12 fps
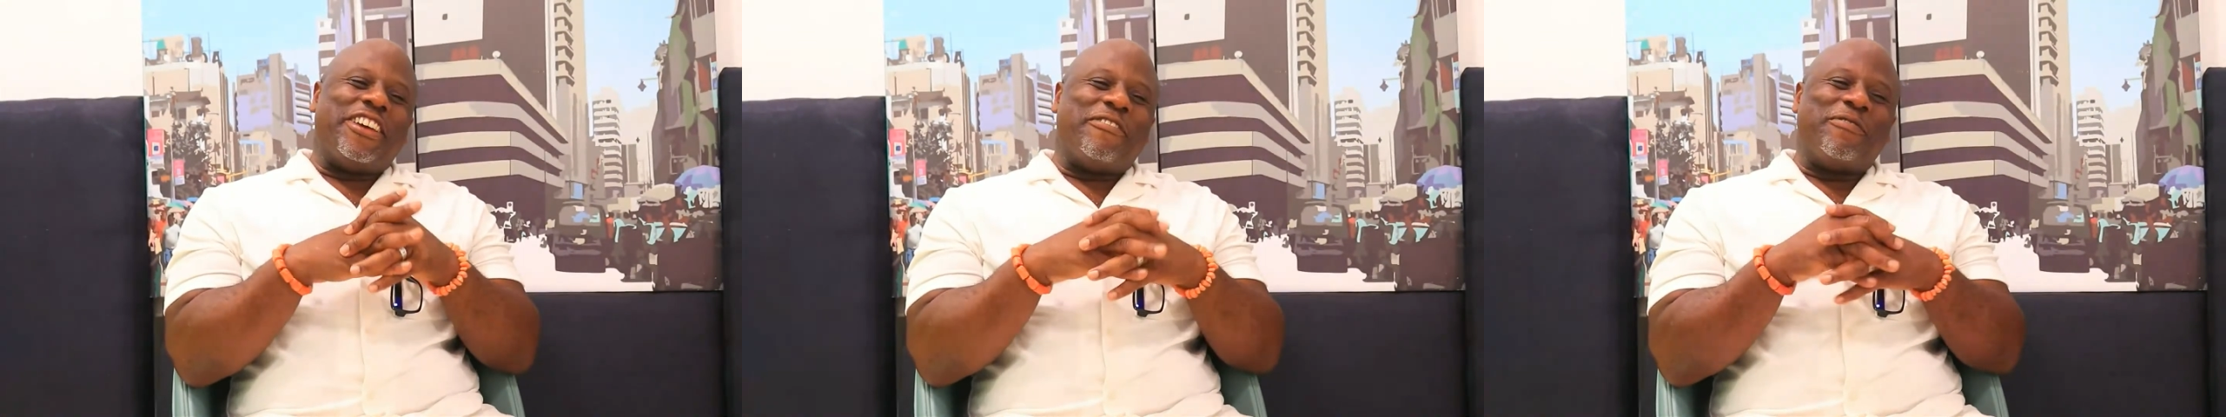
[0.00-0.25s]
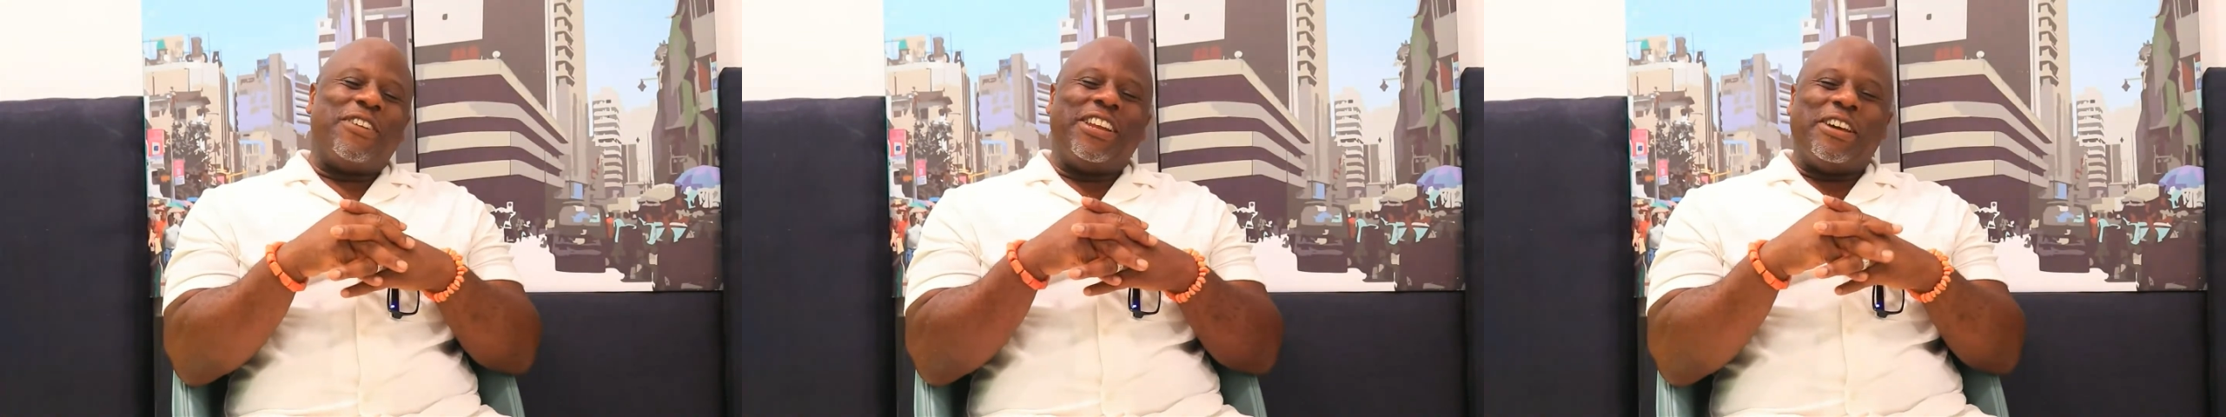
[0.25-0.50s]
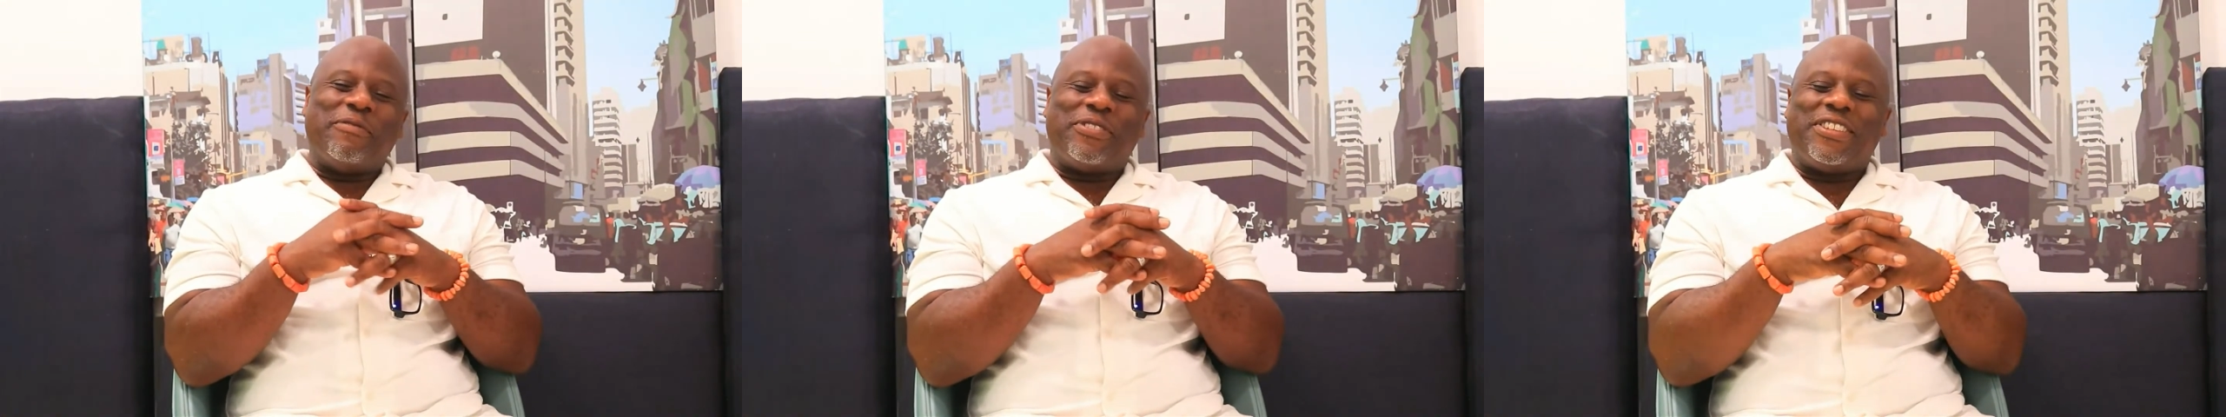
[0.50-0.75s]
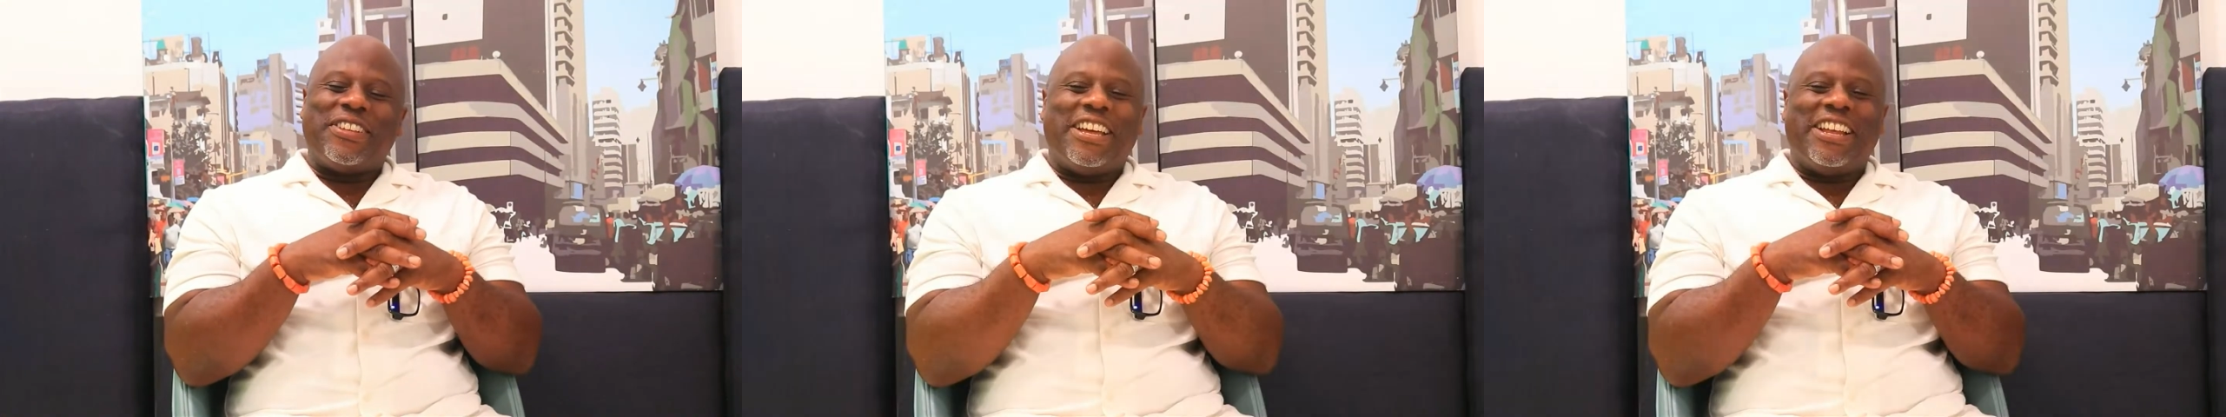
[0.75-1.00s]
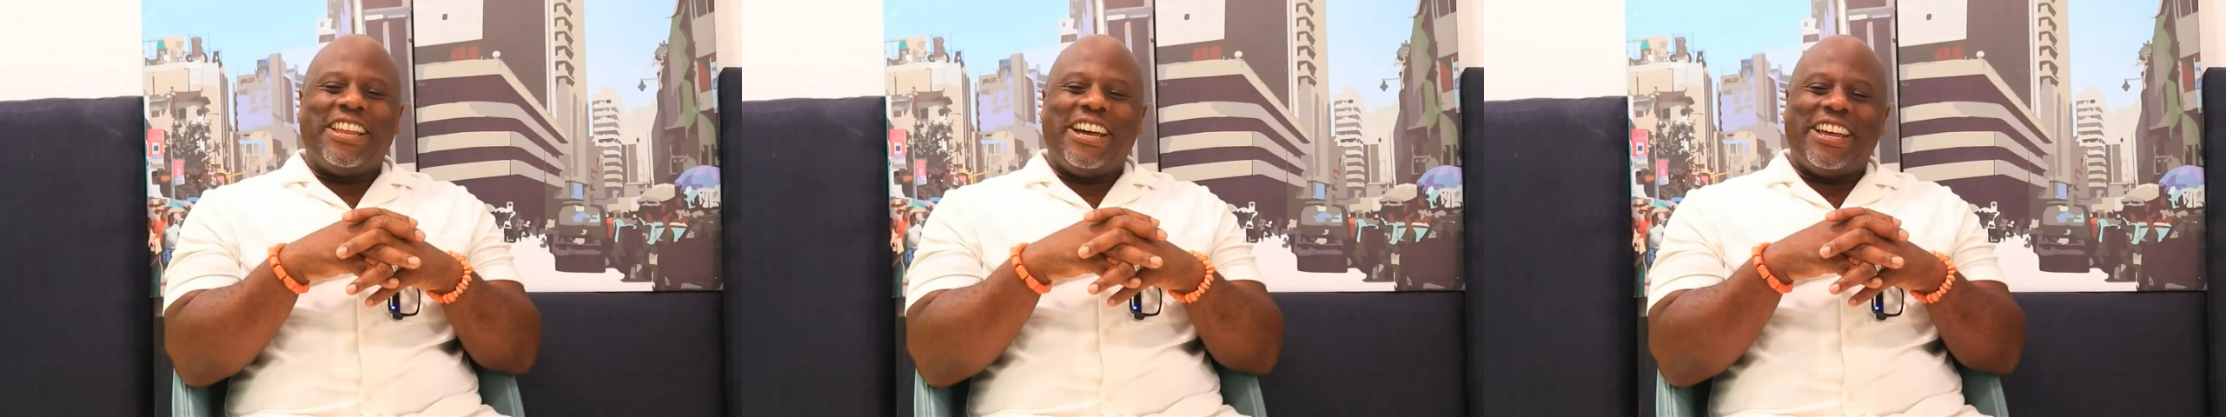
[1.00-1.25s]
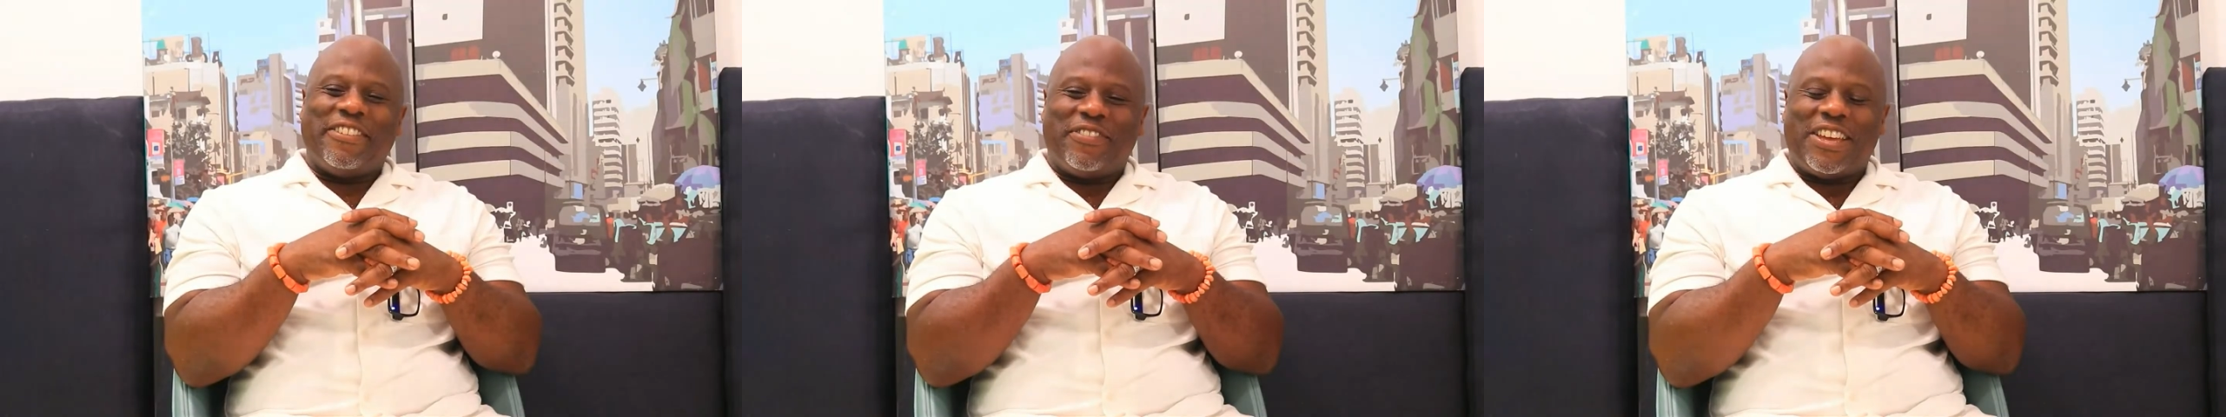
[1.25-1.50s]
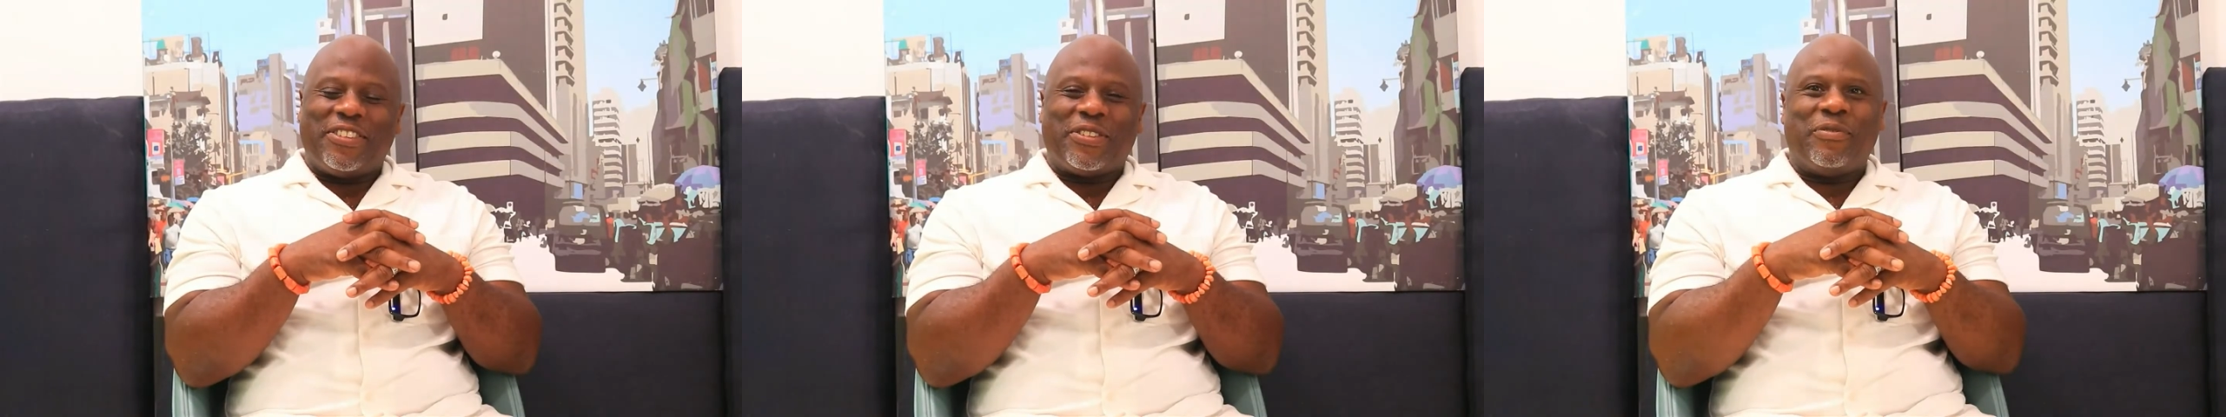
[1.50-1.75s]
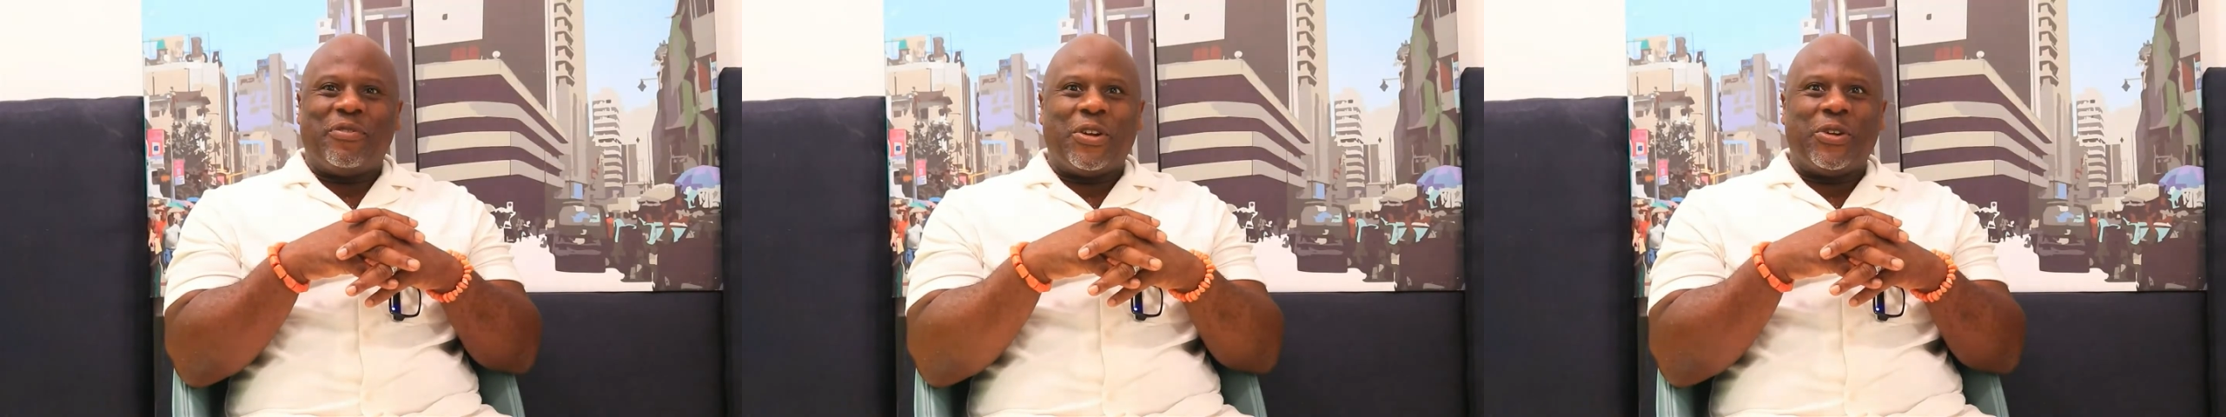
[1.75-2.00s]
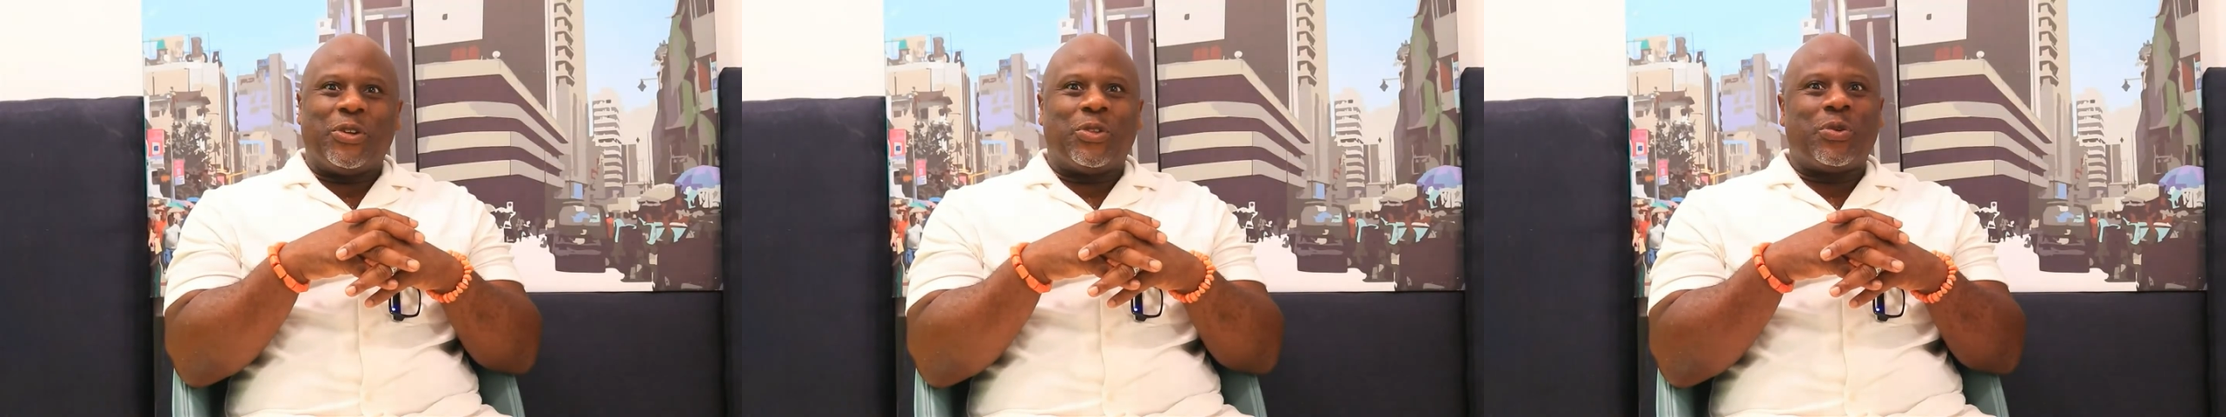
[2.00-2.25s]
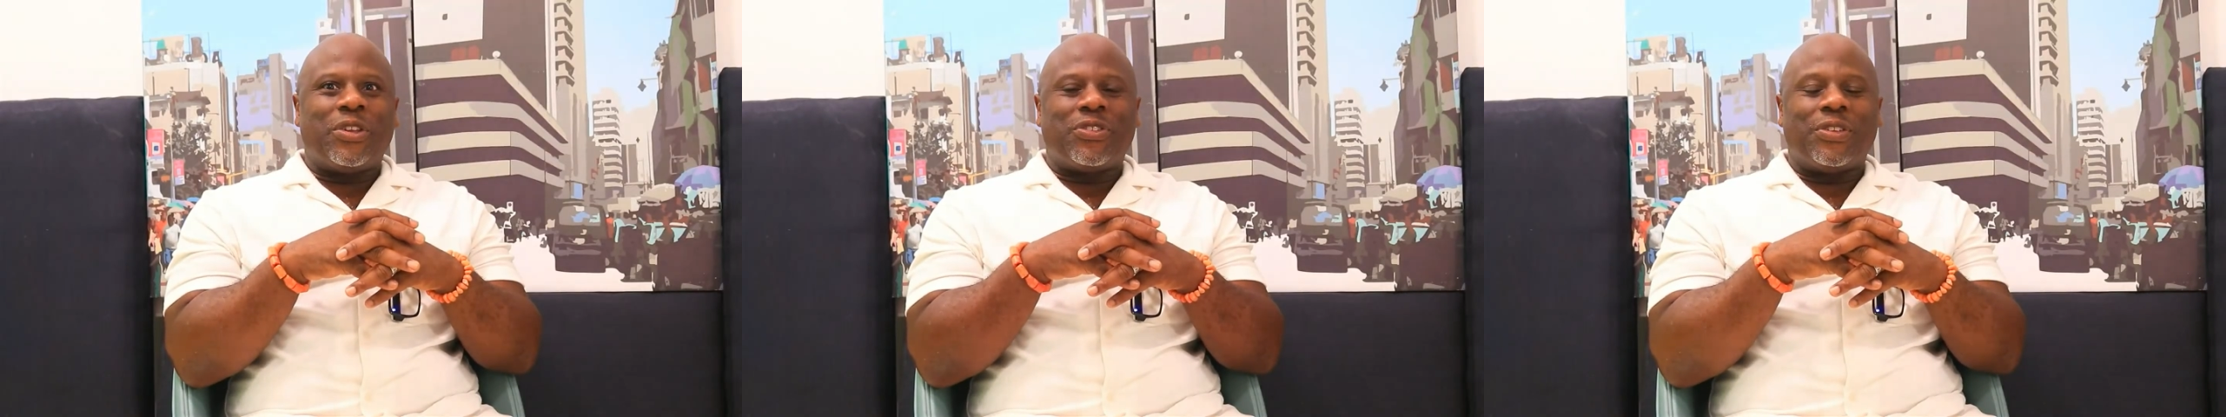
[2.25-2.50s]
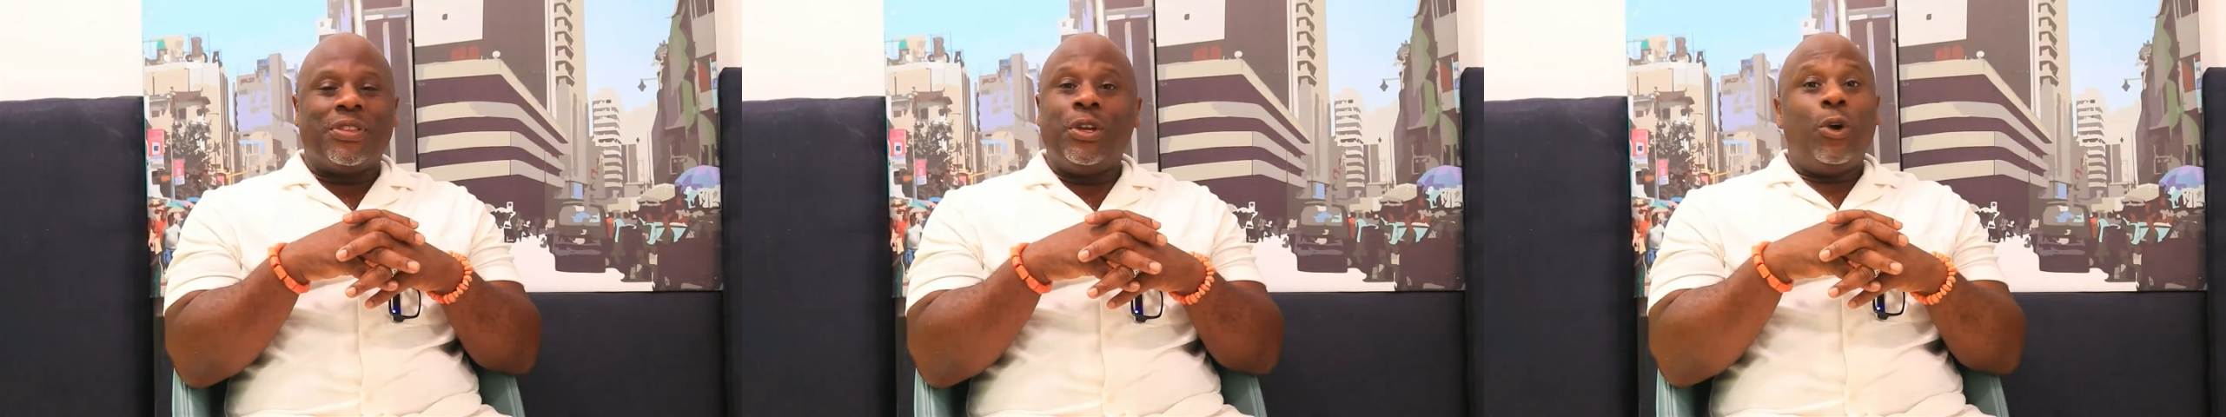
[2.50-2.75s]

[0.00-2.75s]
While I'm still alive, that's a very good question.